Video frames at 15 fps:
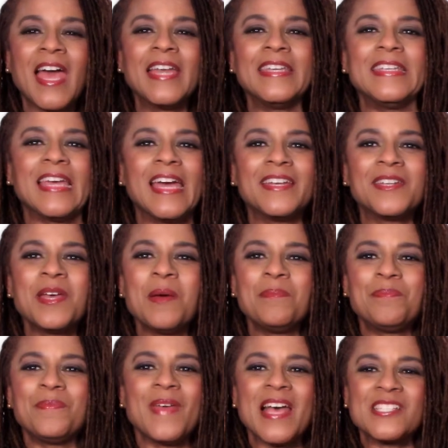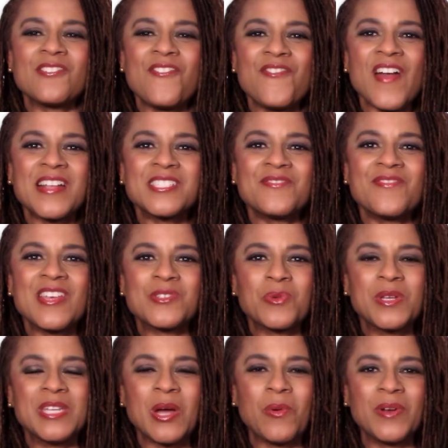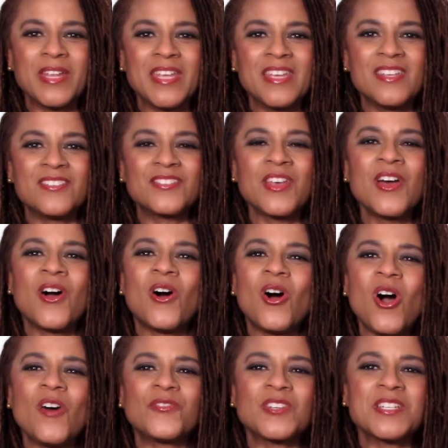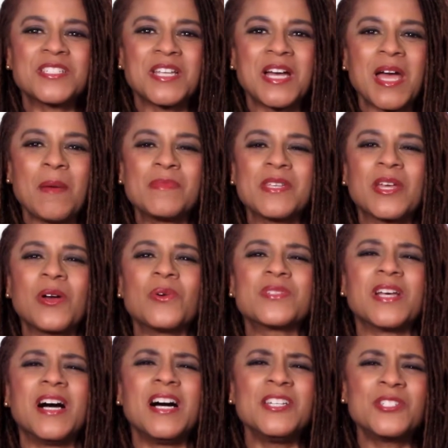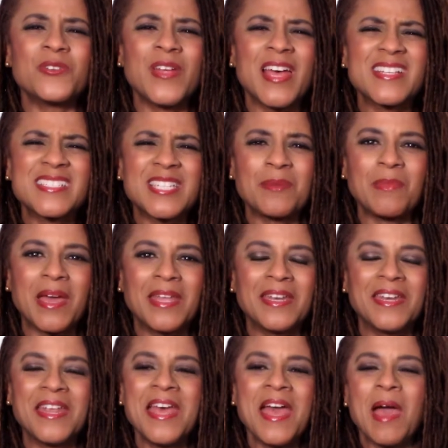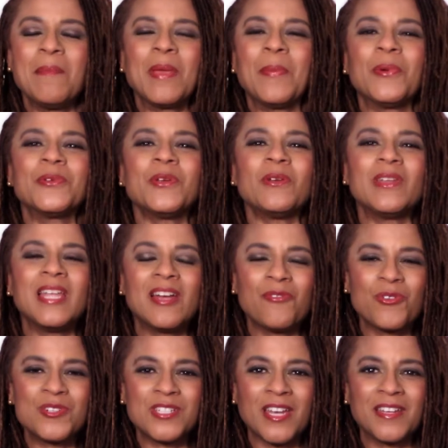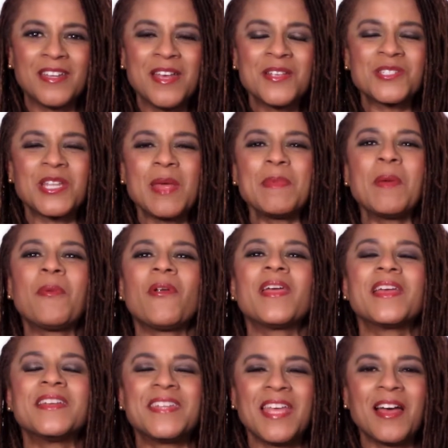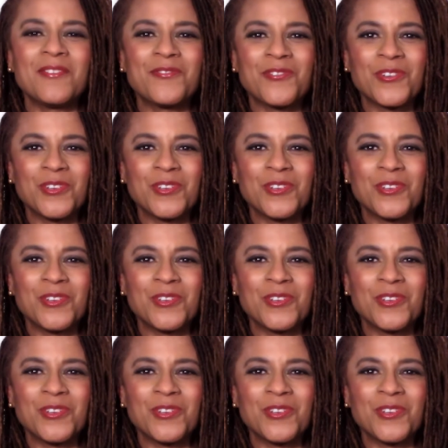And yet, as effective as we know it is, oftentimes it goes underestimated and people don't leverage it. So let me break it down for